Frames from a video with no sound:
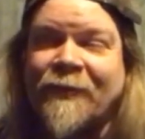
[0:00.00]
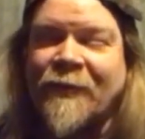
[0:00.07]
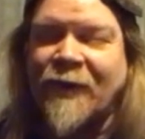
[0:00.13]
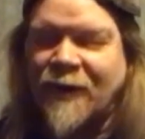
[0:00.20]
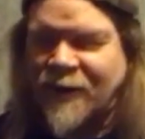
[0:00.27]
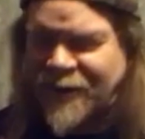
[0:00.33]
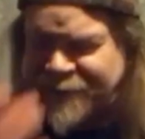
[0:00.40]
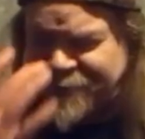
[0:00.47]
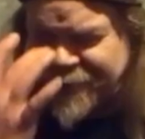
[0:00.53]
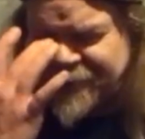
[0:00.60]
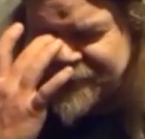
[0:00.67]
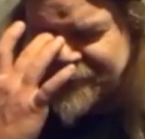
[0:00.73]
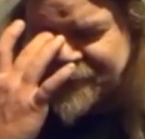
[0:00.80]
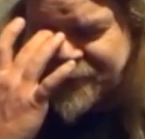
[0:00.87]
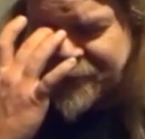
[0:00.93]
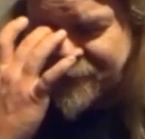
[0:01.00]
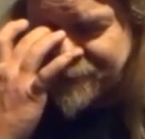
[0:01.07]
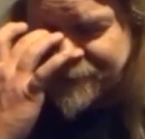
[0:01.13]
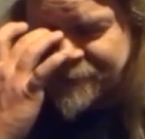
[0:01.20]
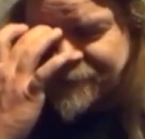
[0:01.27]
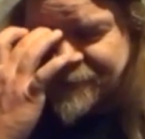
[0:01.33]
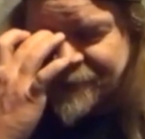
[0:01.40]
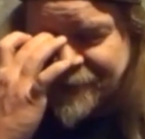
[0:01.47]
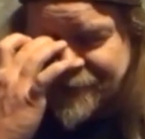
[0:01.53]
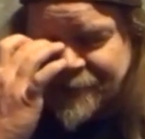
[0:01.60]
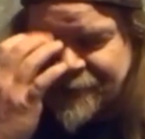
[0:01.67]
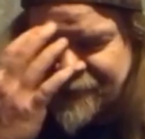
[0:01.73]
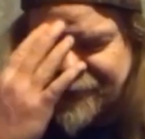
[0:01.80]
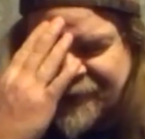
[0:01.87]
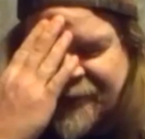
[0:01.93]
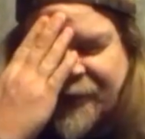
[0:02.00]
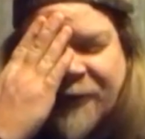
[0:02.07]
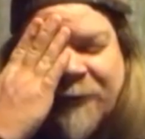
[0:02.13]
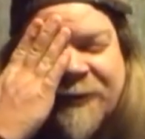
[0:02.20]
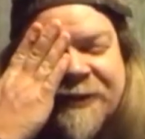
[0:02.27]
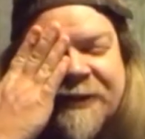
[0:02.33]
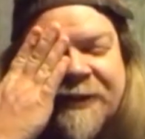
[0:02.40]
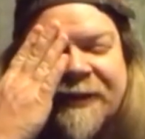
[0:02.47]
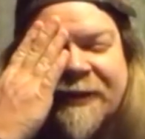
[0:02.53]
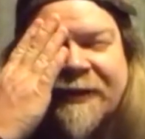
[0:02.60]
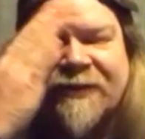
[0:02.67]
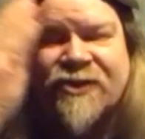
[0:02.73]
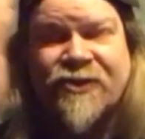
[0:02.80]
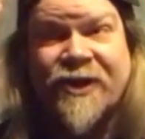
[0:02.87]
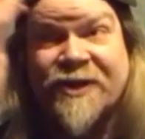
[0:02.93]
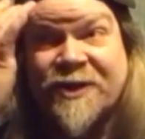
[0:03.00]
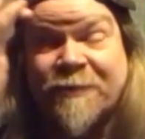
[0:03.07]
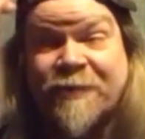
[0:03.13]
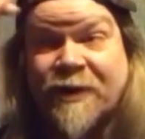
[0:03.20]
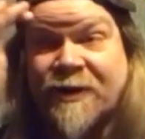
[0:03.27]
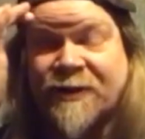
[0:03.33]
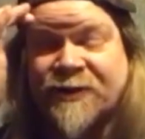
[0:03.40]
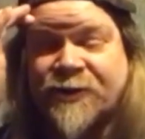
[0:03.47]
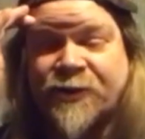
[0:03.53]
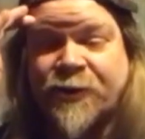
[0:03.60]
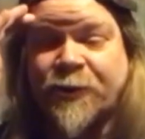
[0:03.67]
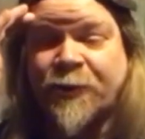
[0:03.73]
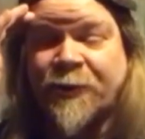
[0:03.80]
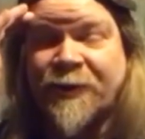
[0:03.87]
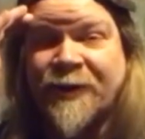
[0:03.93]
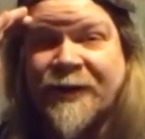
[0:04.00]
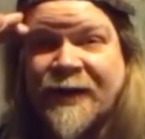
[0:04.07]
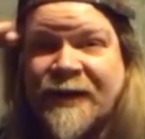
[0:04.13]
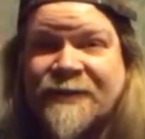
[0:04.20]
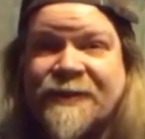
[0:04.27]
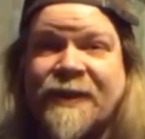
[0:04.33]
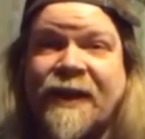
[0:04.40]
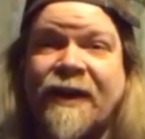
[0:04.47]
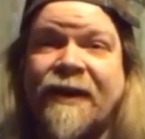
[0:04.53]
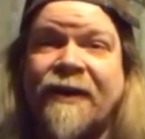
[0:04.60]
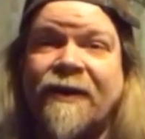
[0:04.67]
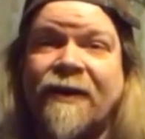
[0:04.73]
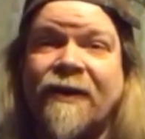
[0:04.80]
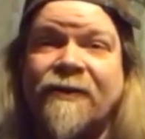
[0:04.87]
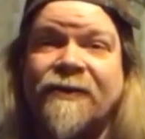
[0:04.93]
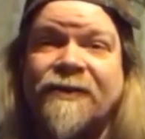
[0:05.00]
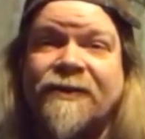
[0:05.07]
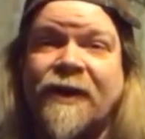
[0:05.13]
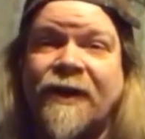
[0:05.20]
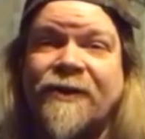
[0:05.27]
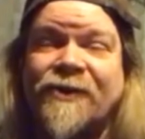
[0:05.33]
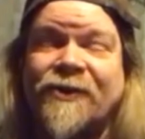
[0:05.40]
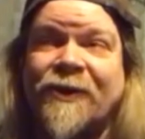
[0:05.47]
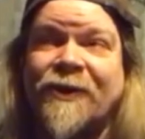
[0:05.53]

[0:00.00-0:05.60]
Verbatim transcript: Oh, I forgot his name. Uh, the guy that was in Jurassic Park 2 as the head hunt, dinosaur